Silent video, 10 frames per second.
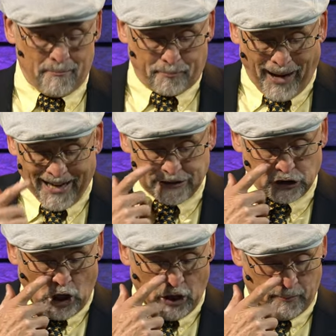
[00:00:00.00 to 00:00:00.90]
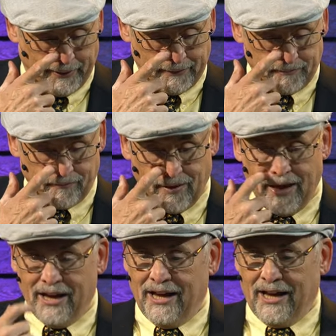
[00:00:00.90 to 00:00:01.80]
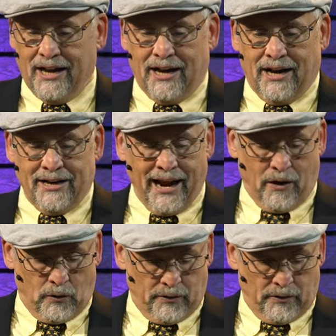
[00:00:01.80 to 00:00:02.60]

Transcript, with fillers: by Solomon. Now,